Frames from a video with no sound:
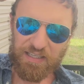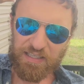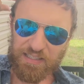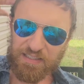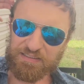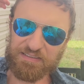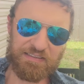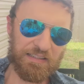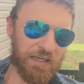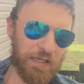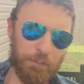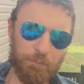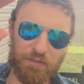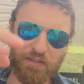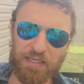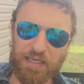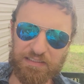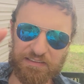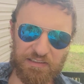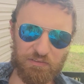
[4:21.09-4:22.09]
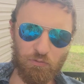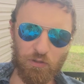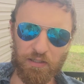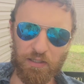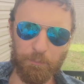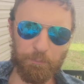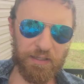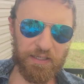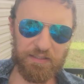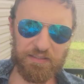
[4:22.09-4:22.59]
It's time to actually run
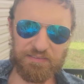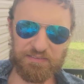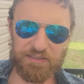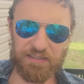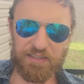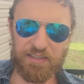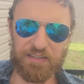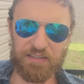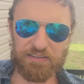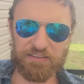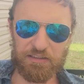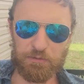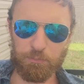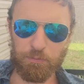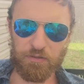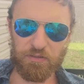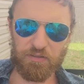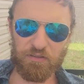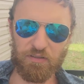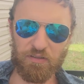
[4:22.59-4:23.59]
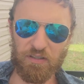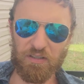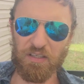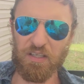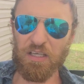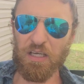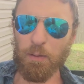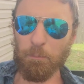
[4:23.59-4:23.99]
the maintenance again and just put it on.